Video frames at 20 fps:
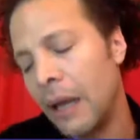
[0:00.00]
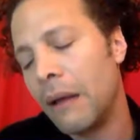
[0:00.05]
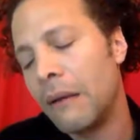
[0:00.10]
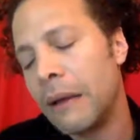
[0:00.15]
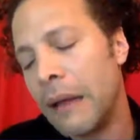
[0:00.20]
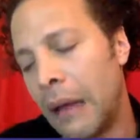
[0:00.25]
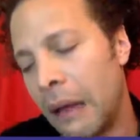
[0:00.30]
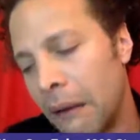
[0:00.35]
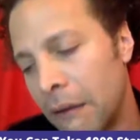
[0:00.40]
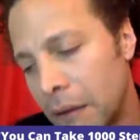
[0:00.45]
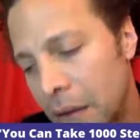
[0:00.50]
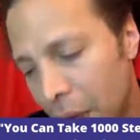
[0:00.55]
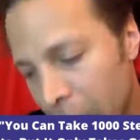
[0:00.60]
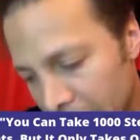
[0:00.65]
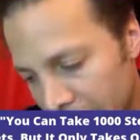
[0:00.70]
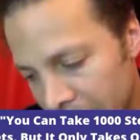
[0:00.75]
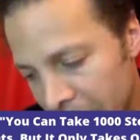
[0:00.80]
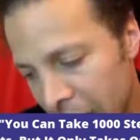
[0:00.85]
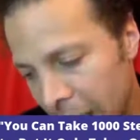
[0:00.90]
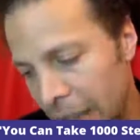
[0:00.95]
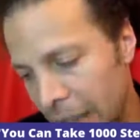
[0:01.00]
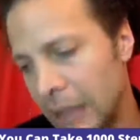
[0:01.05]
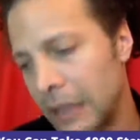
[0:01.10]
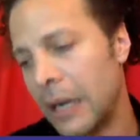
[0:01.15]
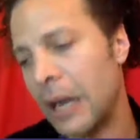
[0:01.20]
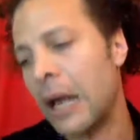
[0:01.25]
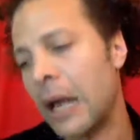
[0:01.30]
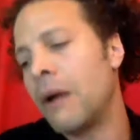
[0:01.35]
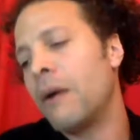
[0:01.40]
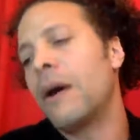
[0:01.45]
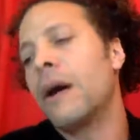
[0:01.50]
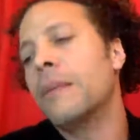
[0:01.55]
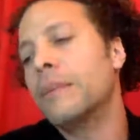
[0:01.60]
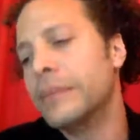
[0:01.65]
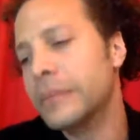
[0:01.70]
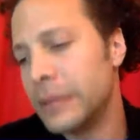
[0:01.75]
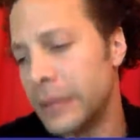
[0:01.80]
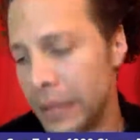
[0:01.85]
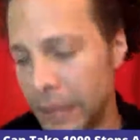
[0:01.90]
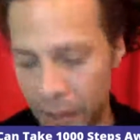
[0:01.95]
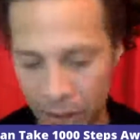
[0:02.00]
Now COVID hit, and now I'm,